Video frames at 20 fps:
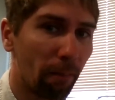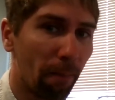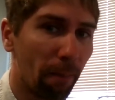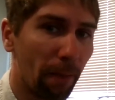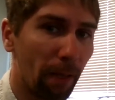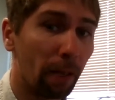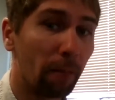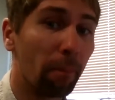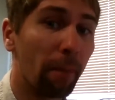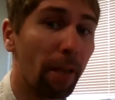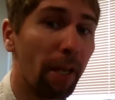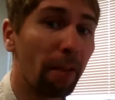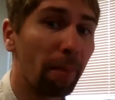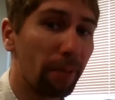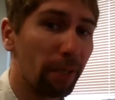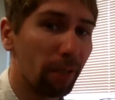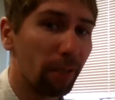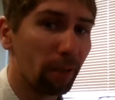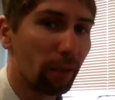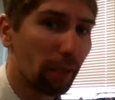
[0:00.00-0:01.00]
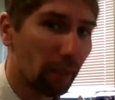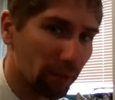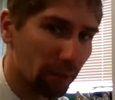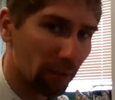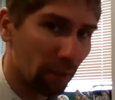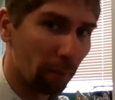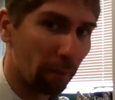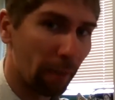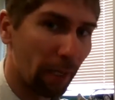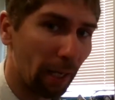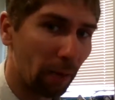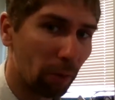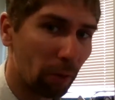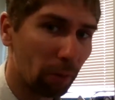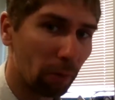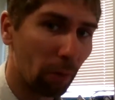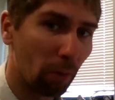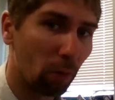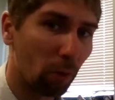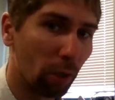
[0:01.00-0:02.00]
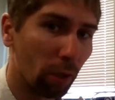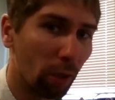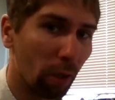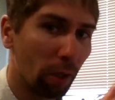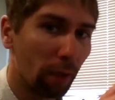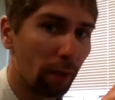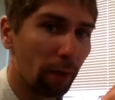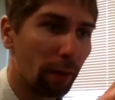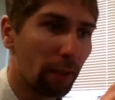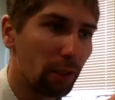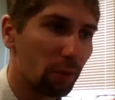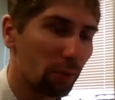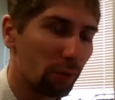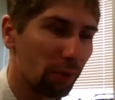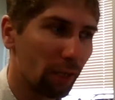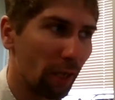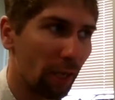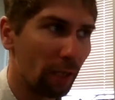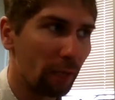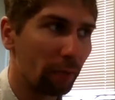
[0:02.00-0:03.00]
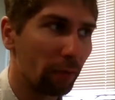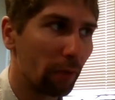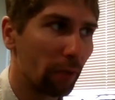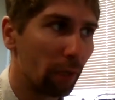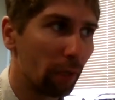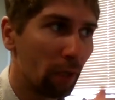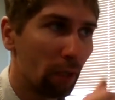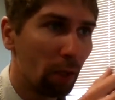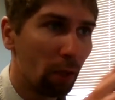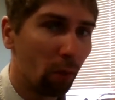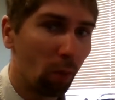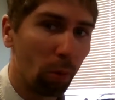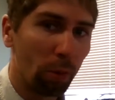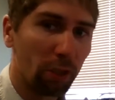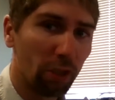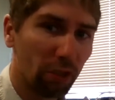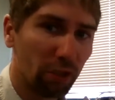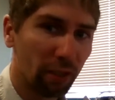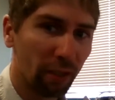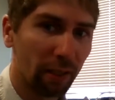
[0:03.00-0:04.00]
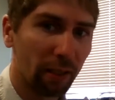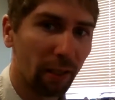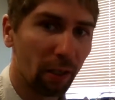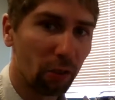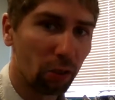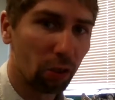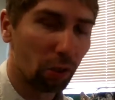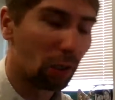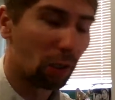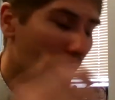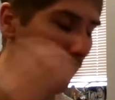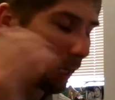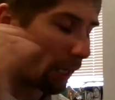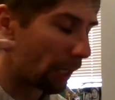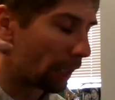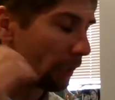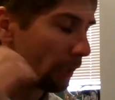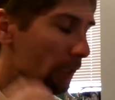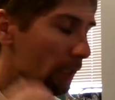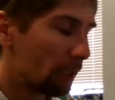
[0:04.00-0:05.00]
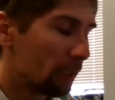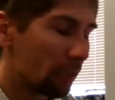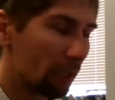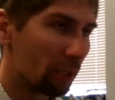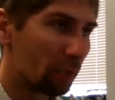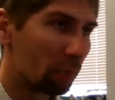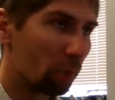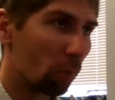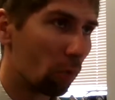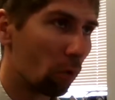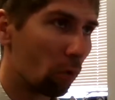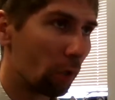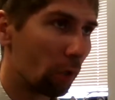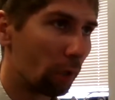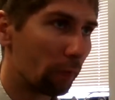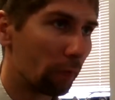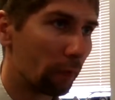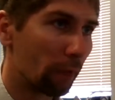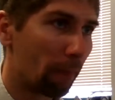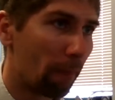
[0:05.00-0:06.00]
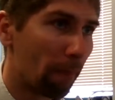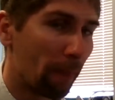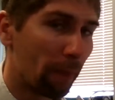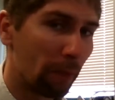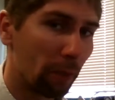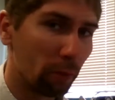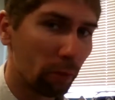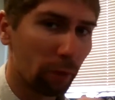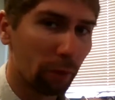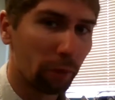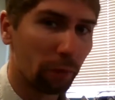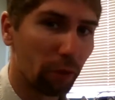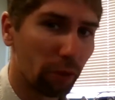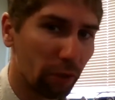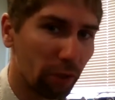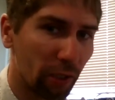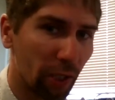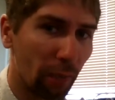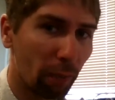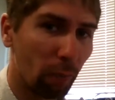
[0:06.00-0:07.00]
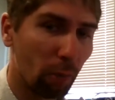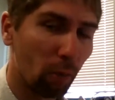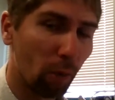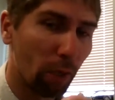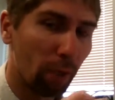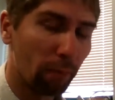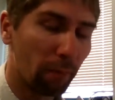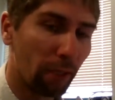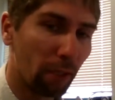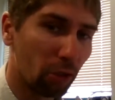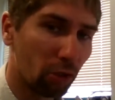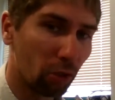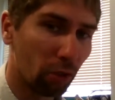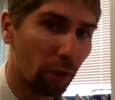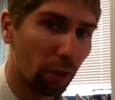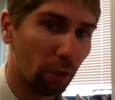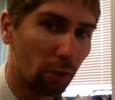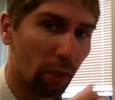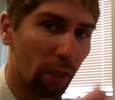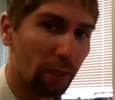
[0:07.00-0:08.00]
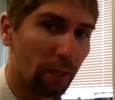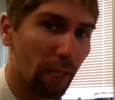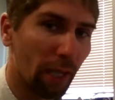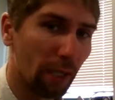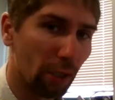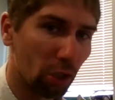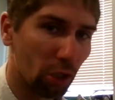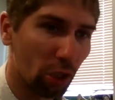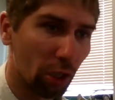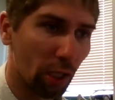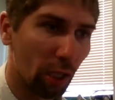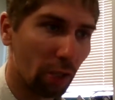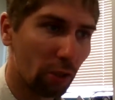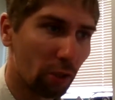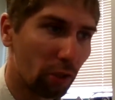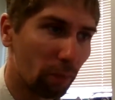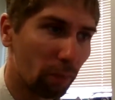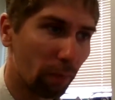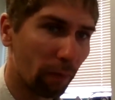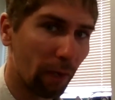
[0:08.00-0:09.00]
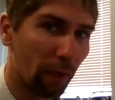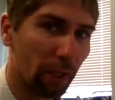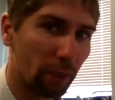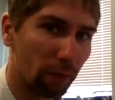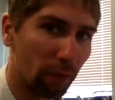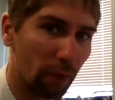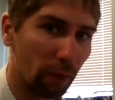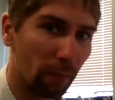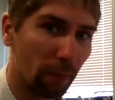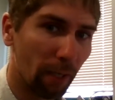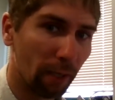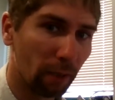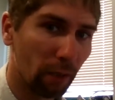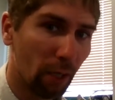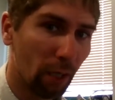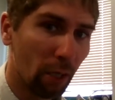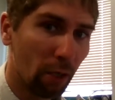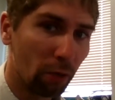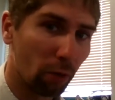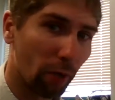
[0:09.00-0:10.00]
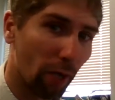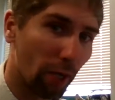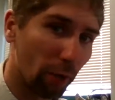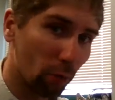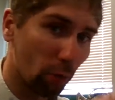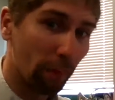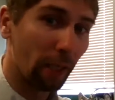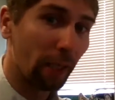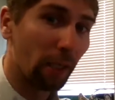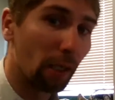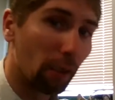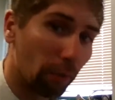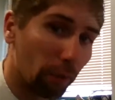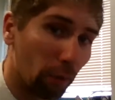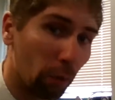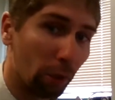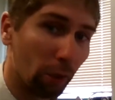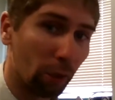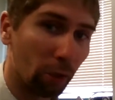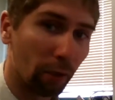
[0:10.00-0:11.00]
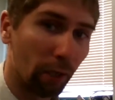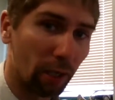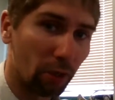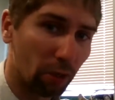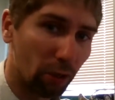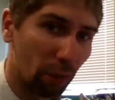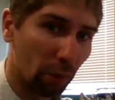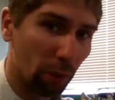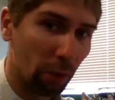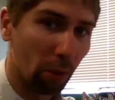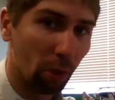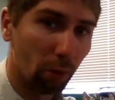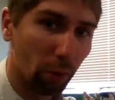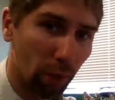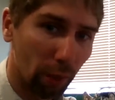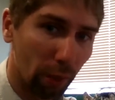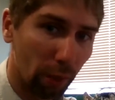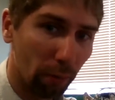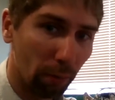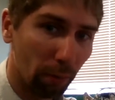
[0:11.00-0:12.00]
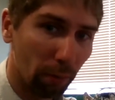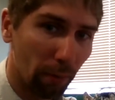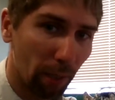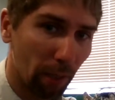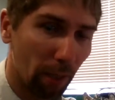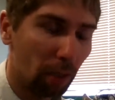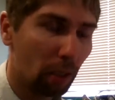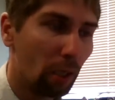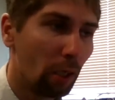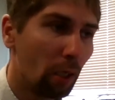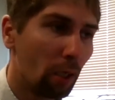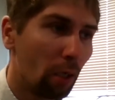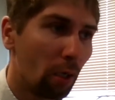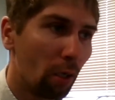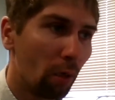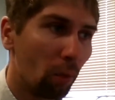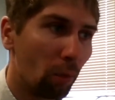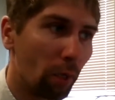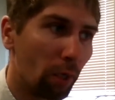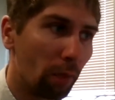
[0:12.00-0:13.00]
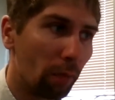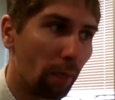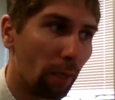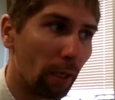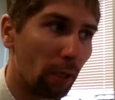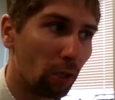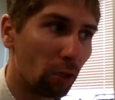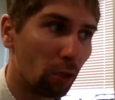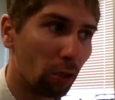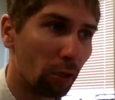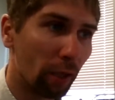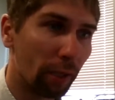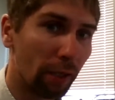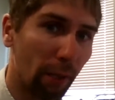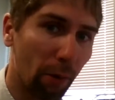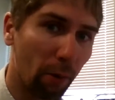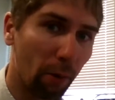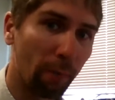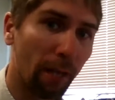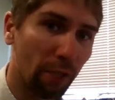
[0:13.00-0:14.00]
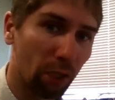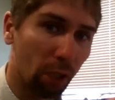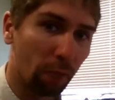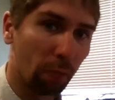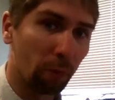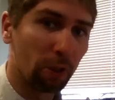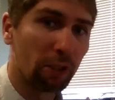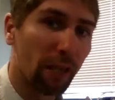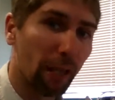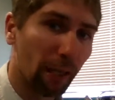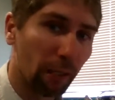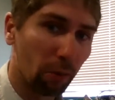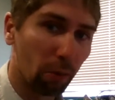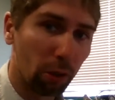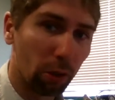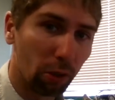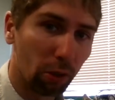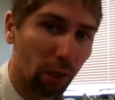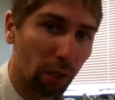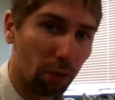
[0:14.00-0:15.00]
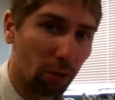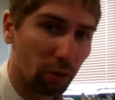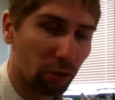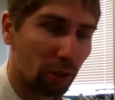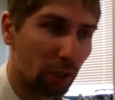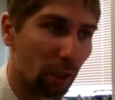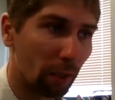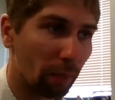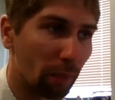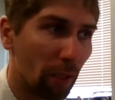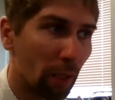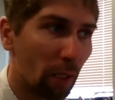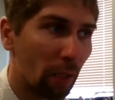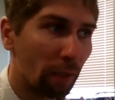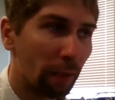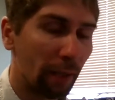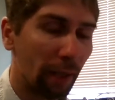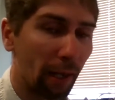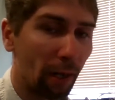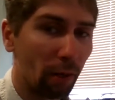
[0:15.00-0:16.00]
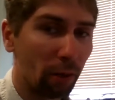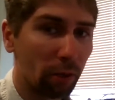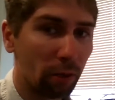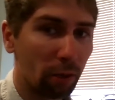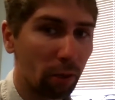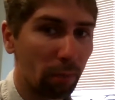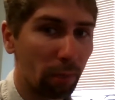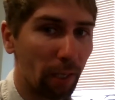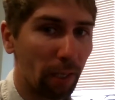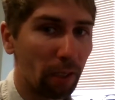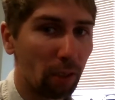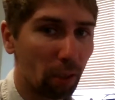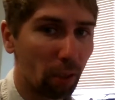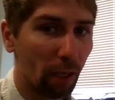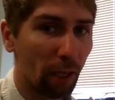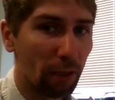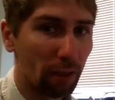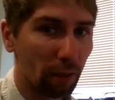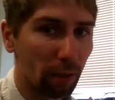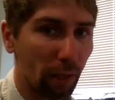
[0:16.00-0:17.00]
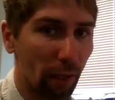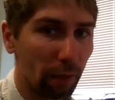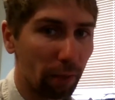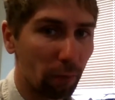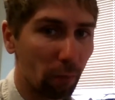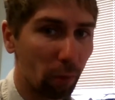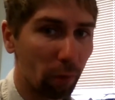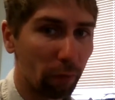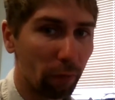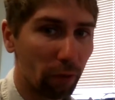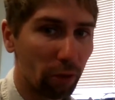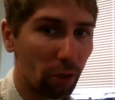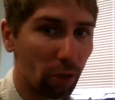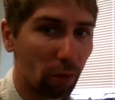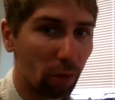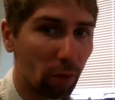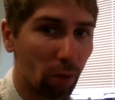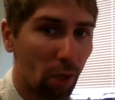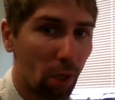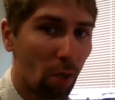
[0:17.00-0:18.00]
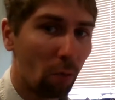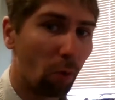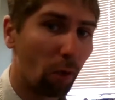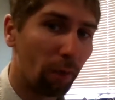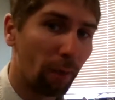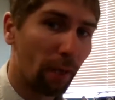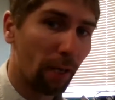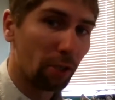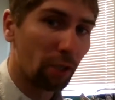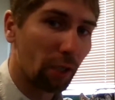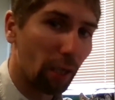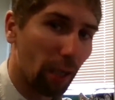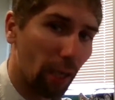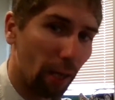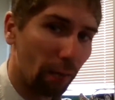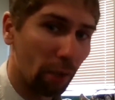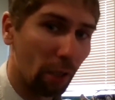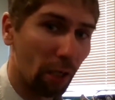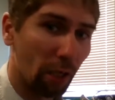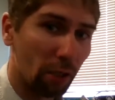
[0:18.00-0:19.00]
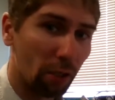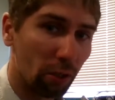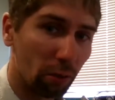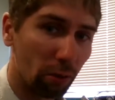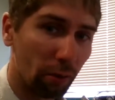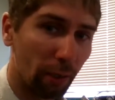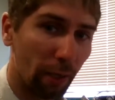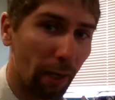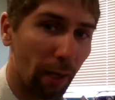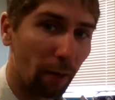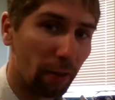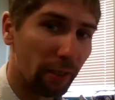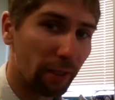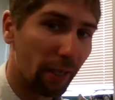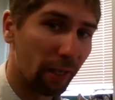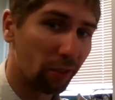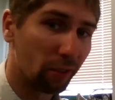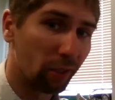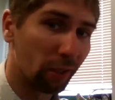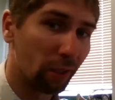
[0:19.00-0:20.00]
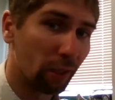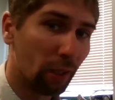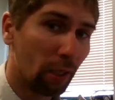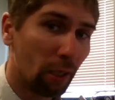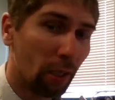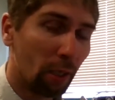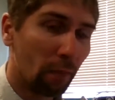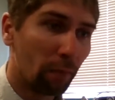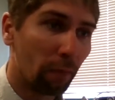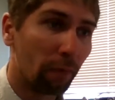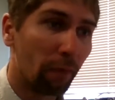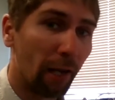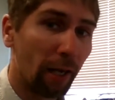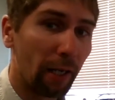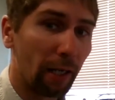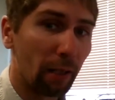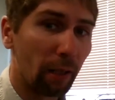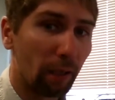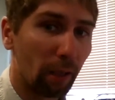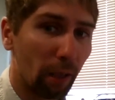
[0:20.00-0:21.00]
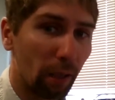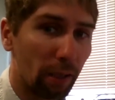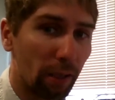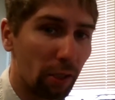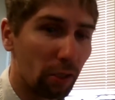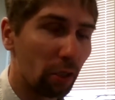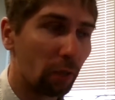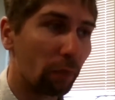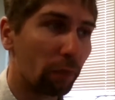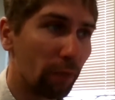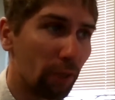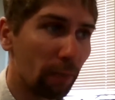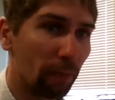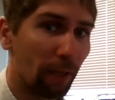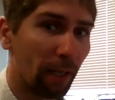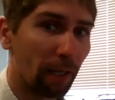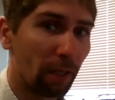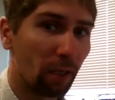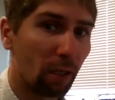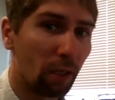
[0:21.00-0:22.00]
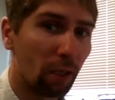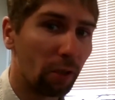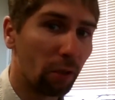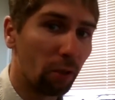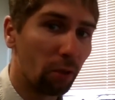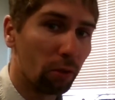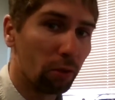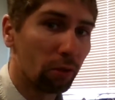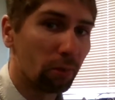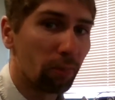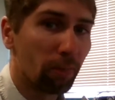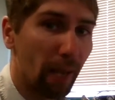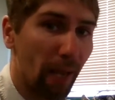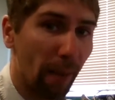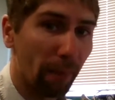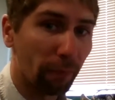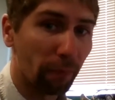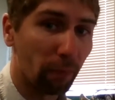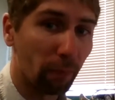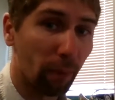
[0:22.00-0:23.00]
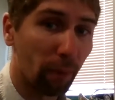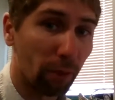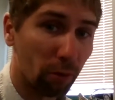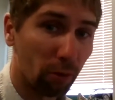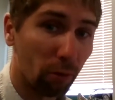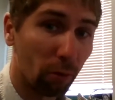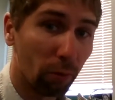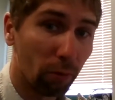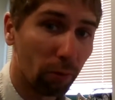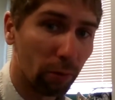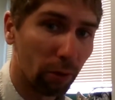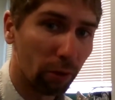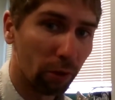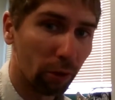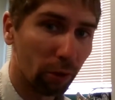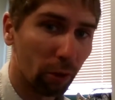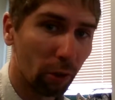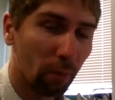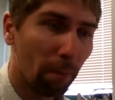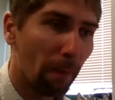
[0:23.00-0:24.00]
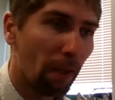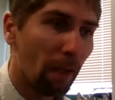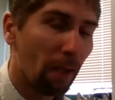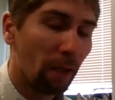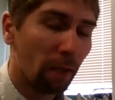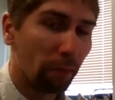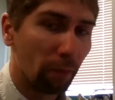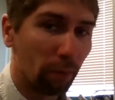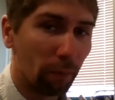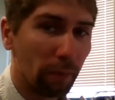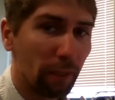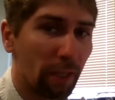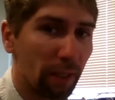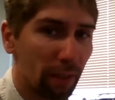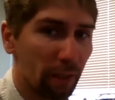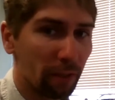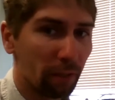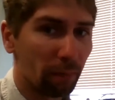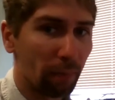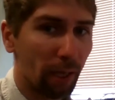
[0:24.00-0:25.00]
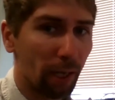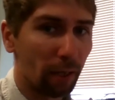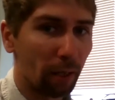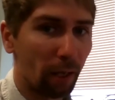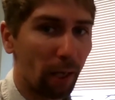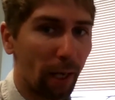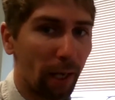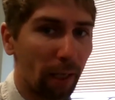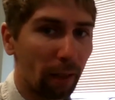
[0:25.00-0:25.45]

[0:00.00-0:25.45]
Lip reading: It may appear like a step backwards, but this was kind of what we just sent out in July is more of this was the first step. We want to make sure that you guys had a chance to provide us feedback. So as we're making a few of the corrections that we know needed to be made, we made sure that they were matching up with exactly what you guys are seeing. Now, to make your guys' life more efficient, what I'm actually going to have you guys do now is actually providing additional feedback on those maps from about 2 or 3 years ago. For me, it doesn't matter.